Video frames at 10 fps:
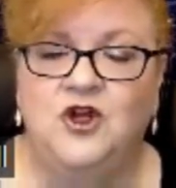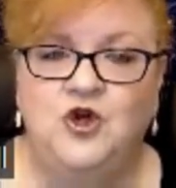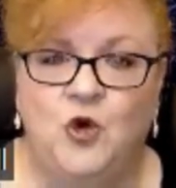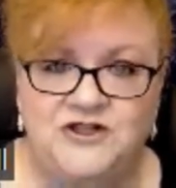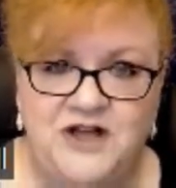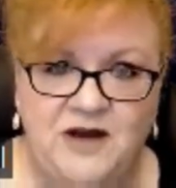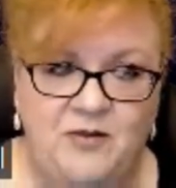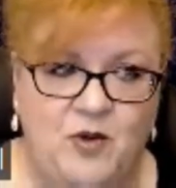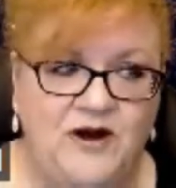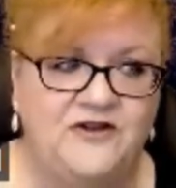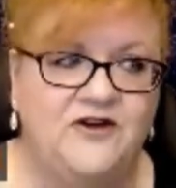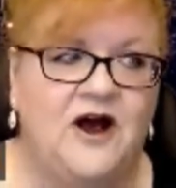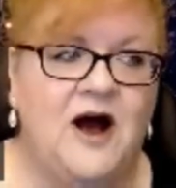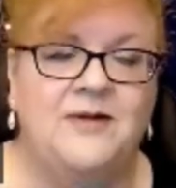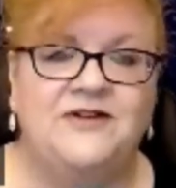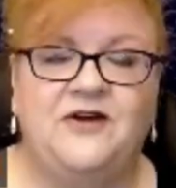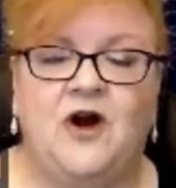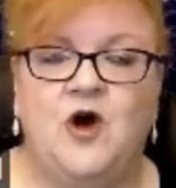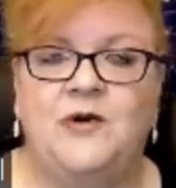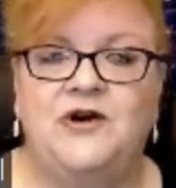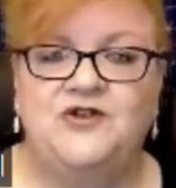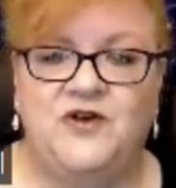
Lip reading: Your 10 points, opposite openers